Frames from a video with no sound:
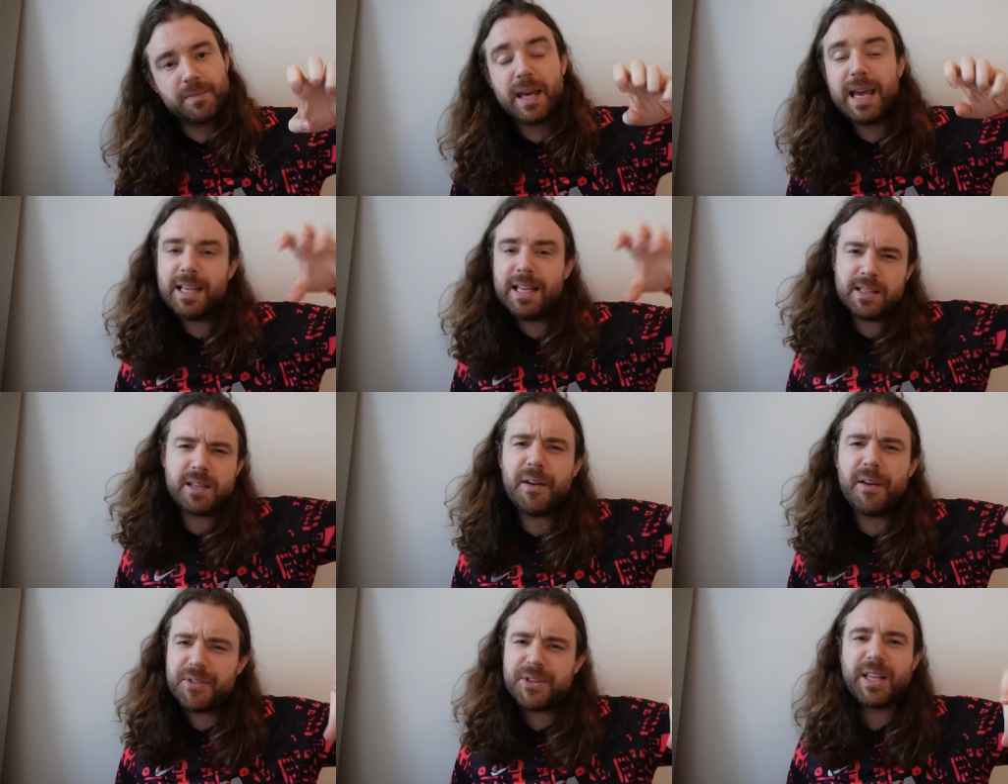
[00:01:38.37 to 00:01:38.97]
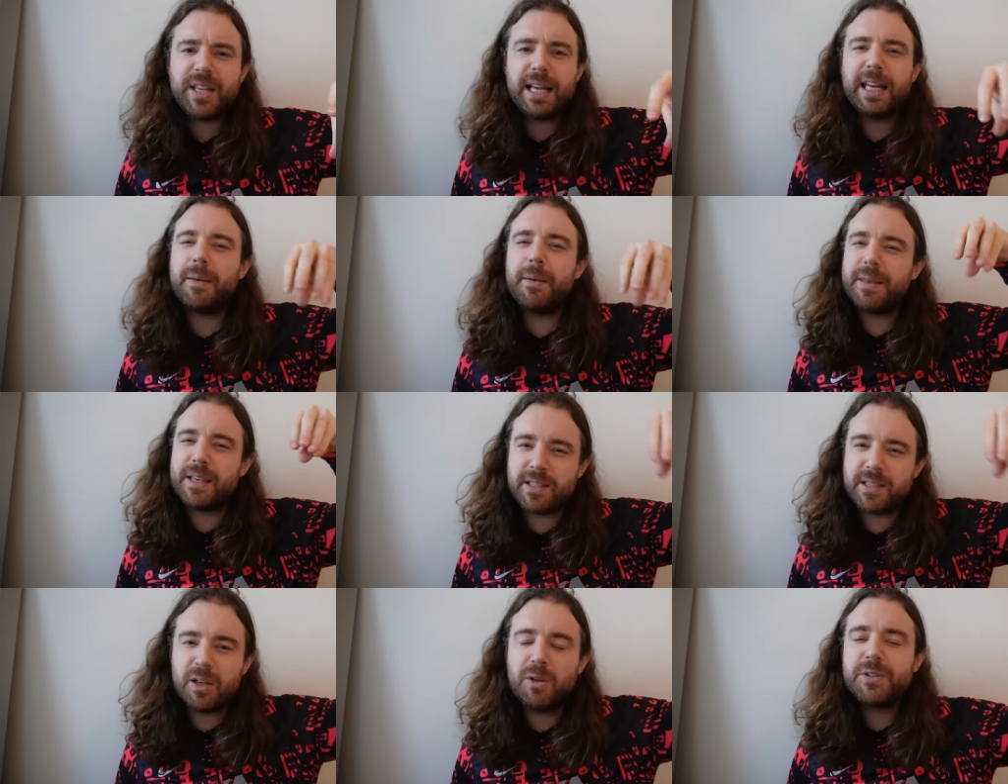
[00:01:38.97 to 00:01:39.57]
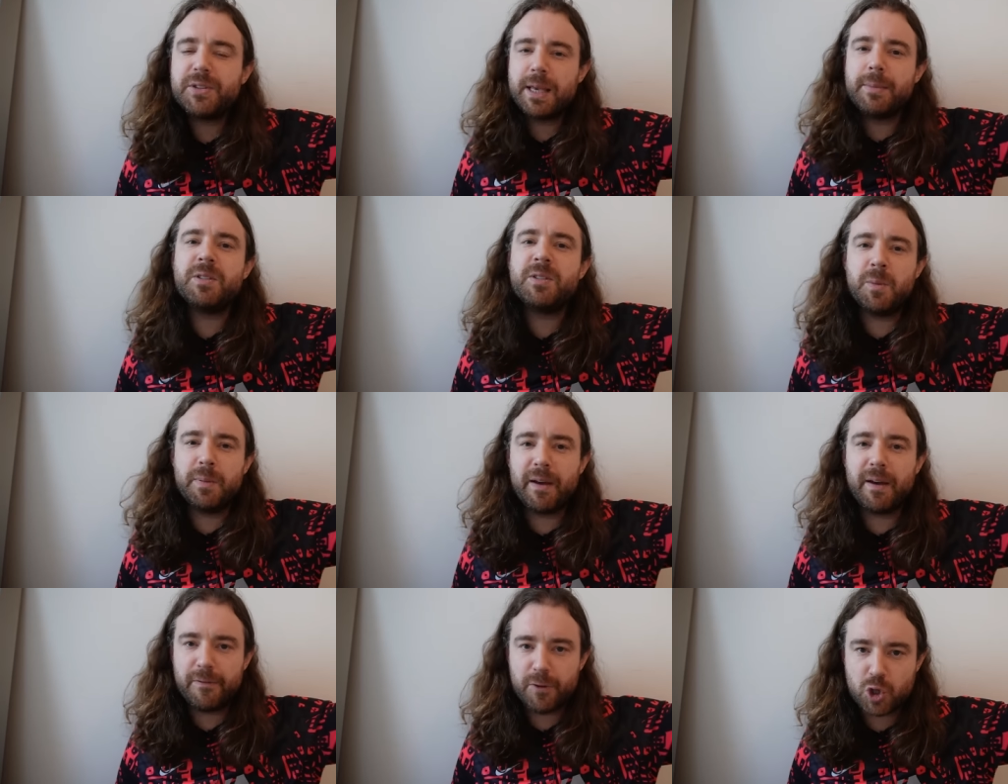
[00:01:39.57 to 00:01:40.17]
Inside the stadium, there still seems
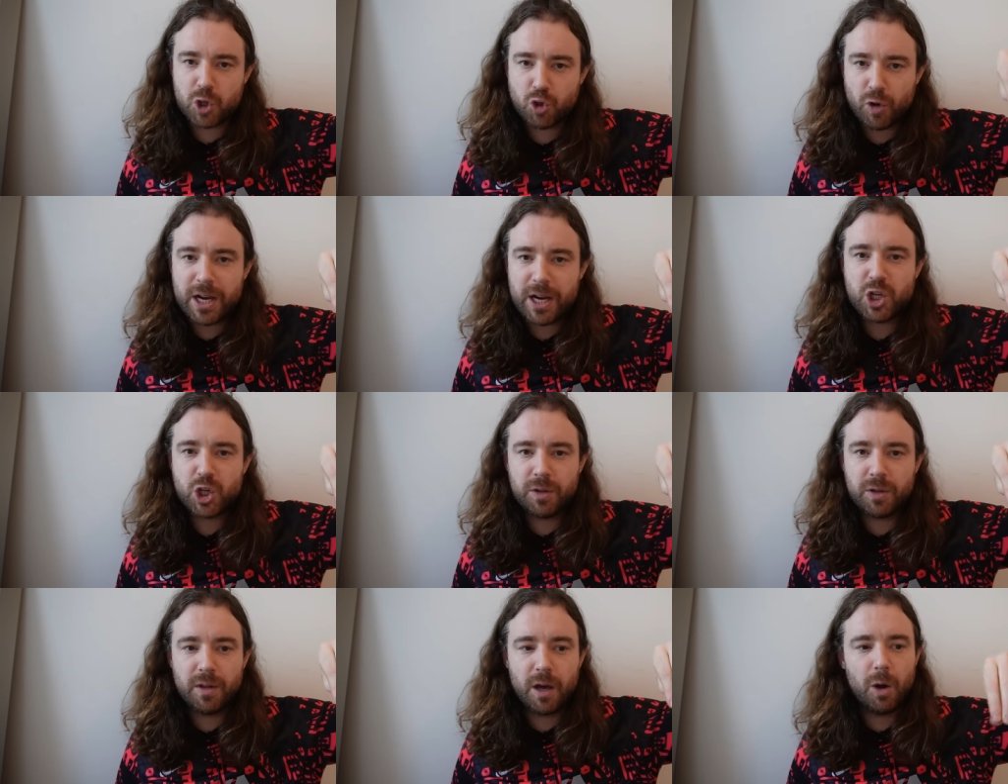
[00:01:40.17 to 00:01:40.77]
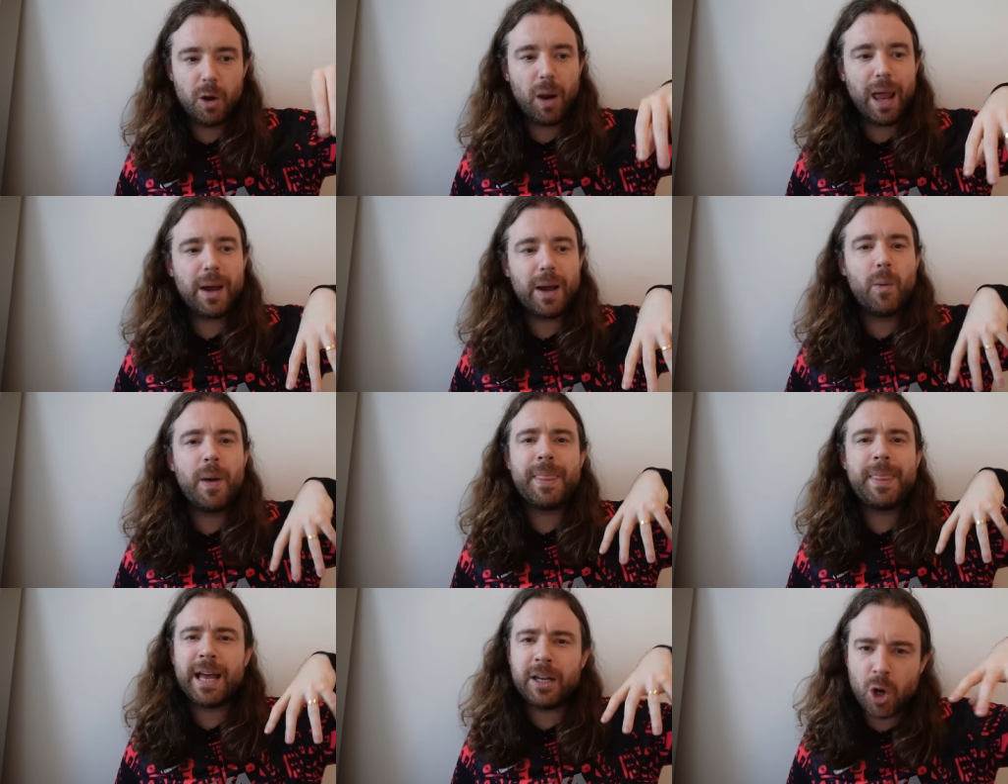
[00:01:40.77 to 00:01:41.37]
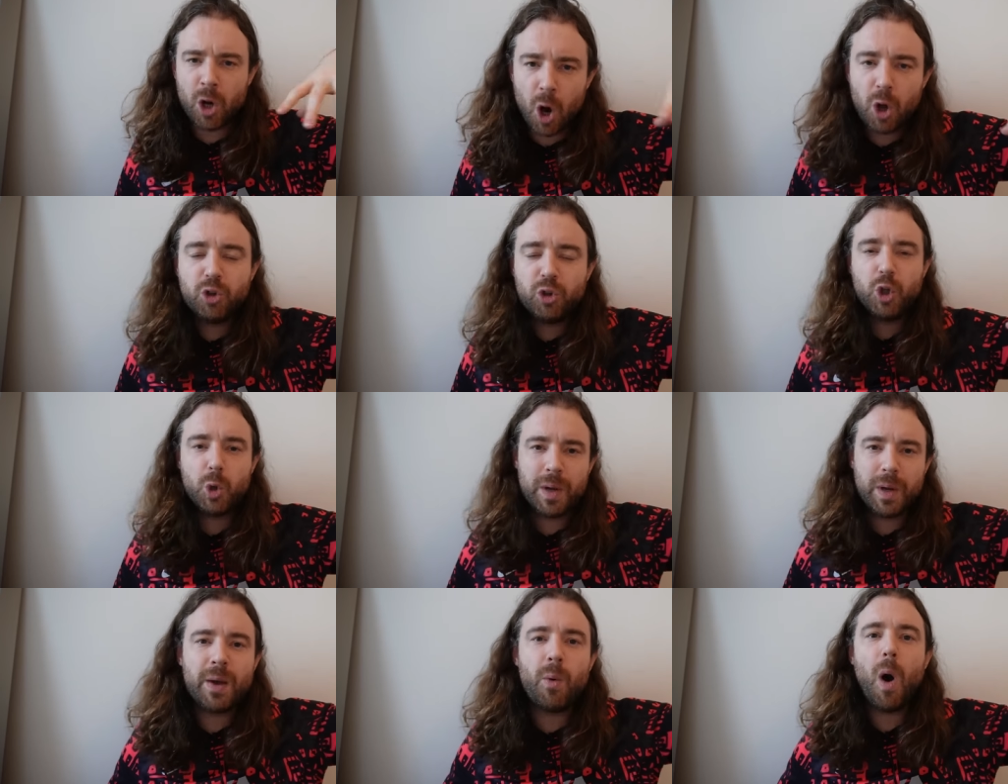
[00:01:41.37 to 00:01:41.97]
to be a frustration though, like when they're not
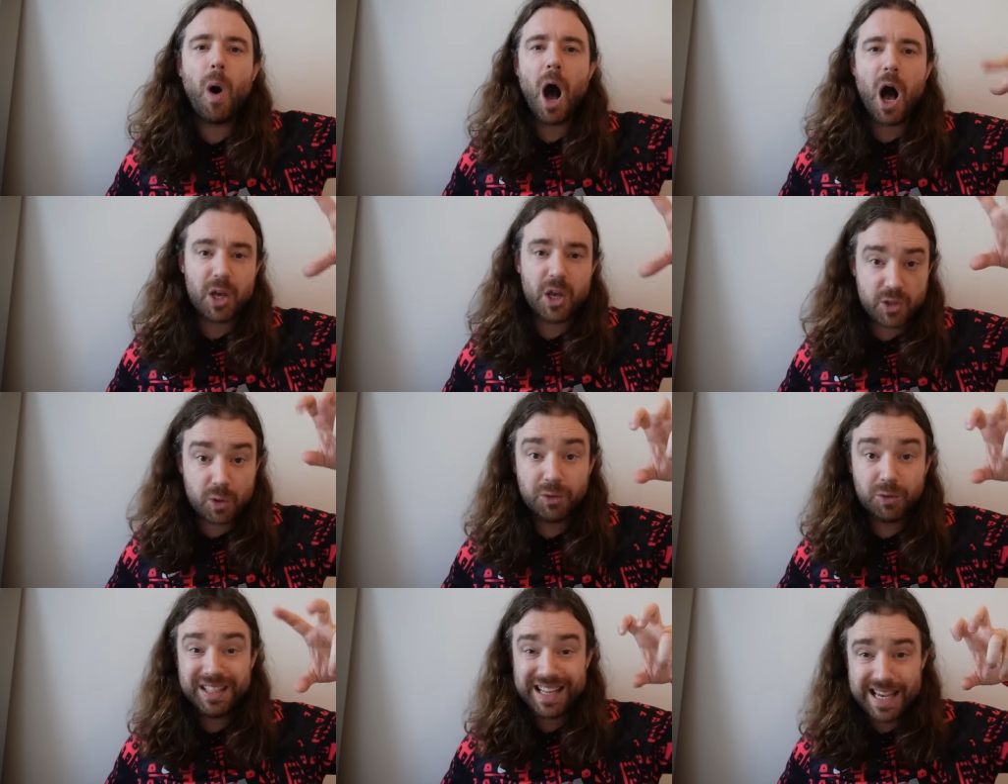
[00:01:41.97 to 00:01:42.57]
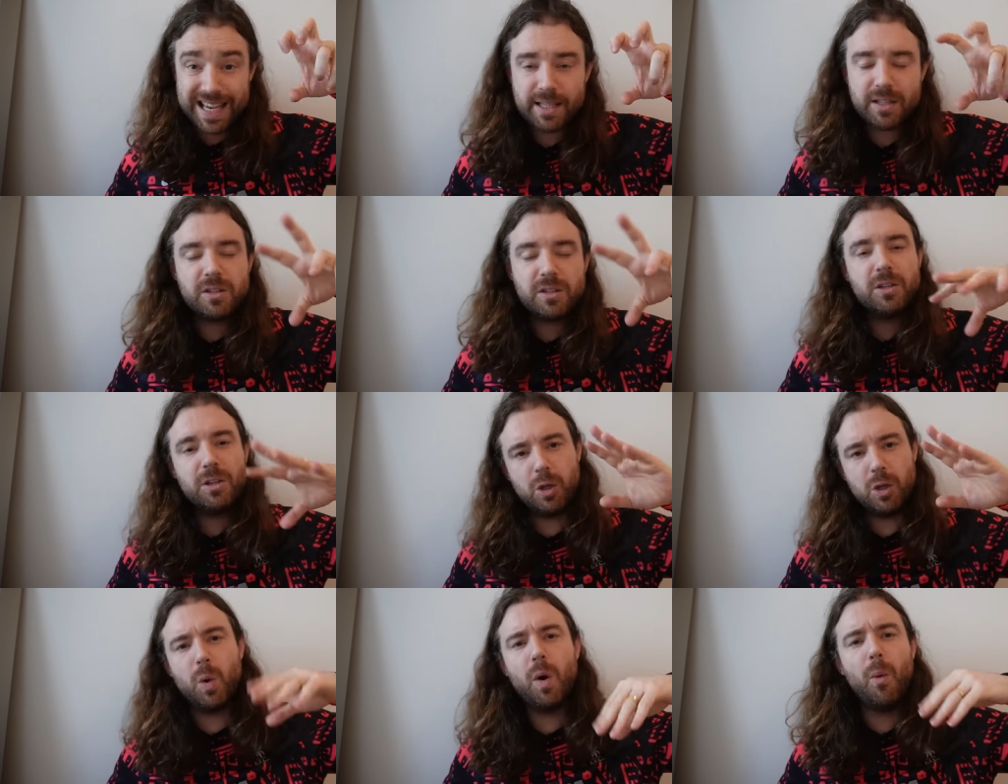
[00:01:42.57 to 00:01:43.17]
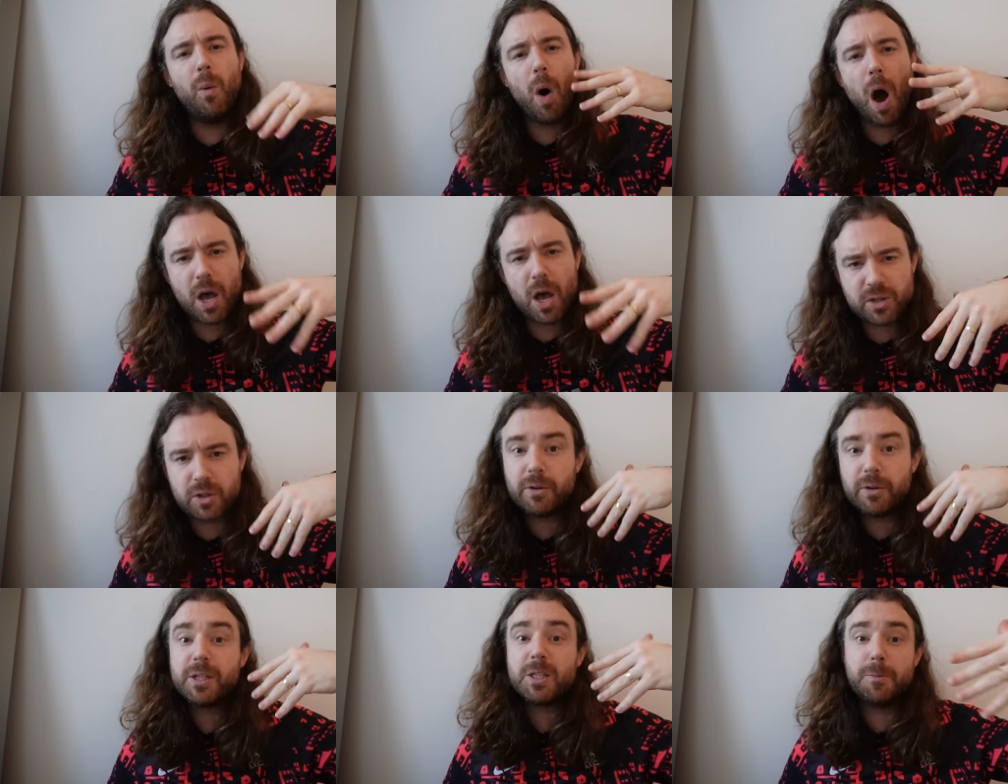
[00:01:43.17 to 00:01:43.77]
doing what Arsenal need to do or what
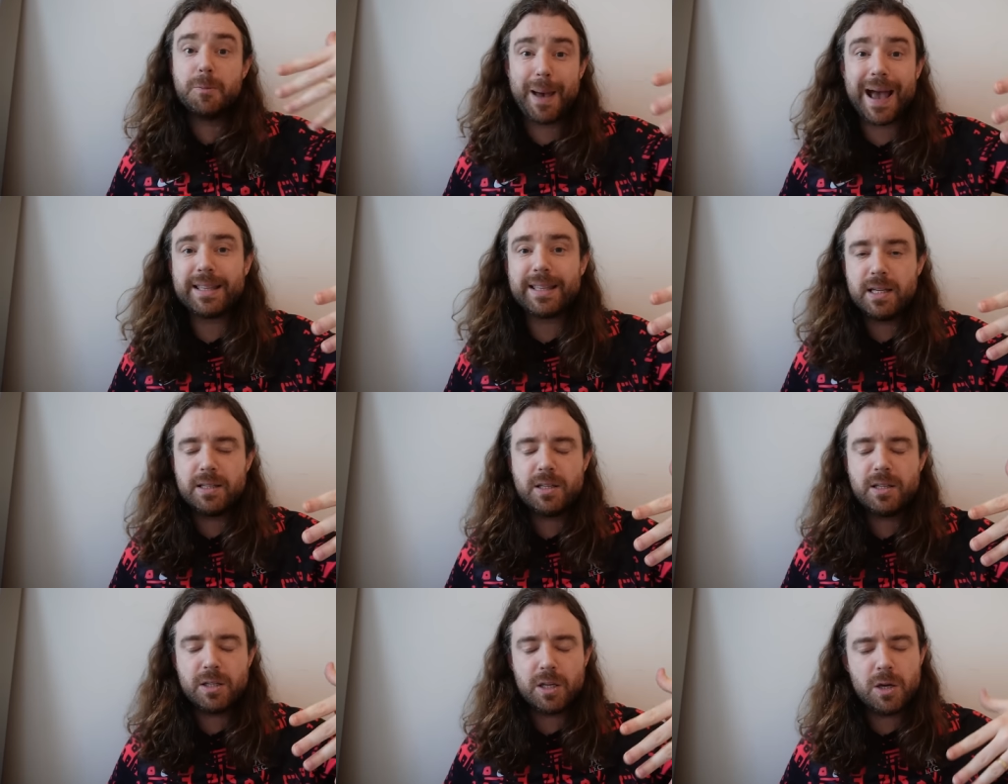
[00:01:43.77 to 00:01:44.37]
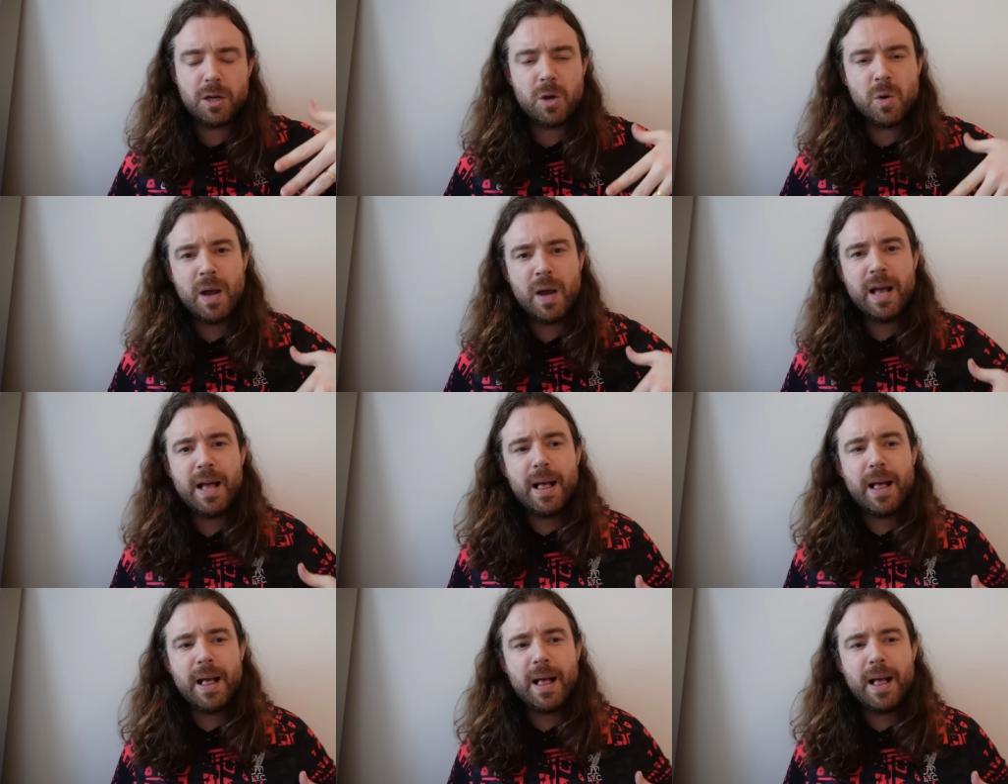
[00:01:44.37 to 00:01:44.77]
Arsenal are expected to do